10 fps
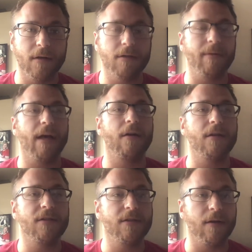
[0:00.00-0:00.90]
to be a
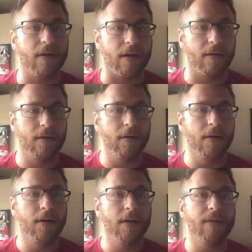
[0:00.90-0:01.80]
good student,
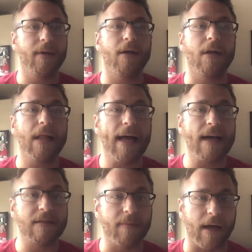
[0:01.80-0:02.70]
to be a good
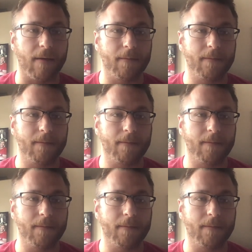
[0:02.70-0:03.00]
classmate.